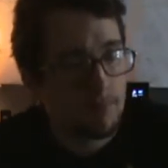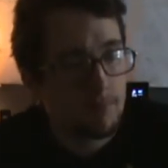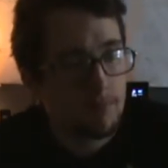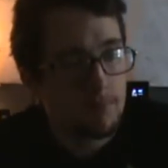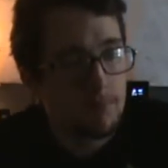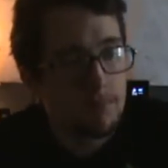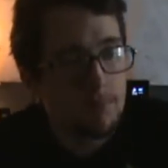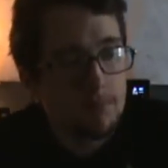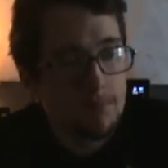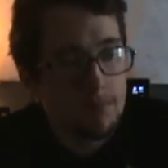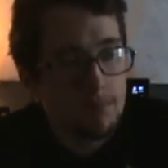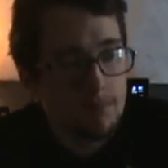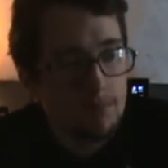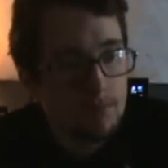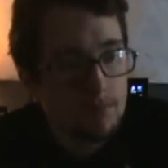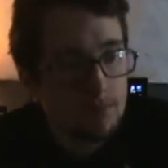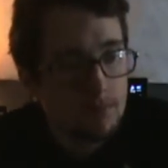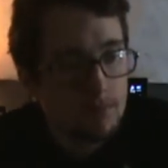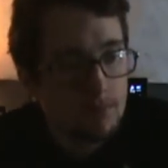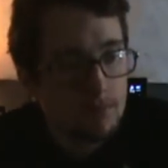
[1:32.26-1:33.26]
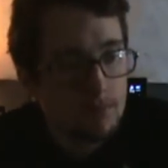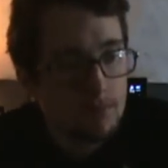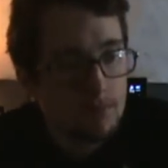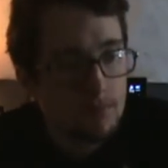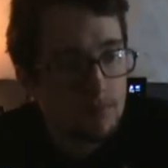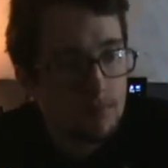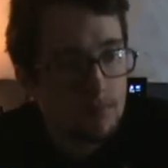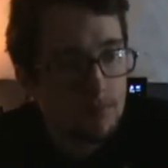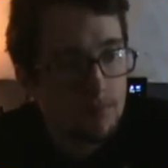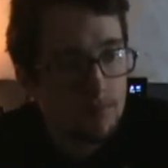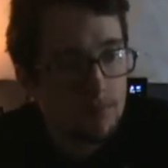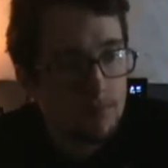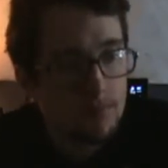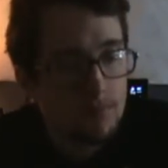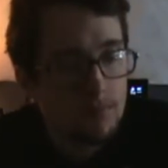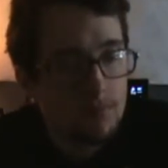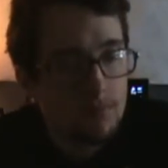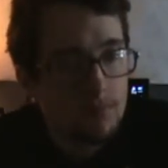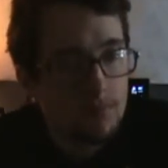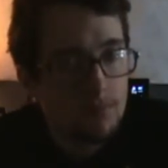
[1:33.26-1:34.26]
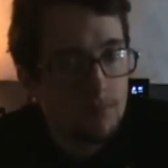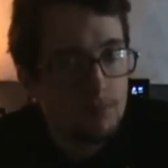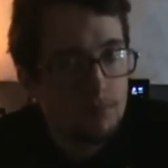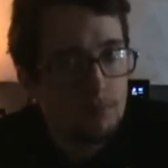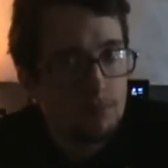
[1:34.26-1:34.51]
Nobody speaks.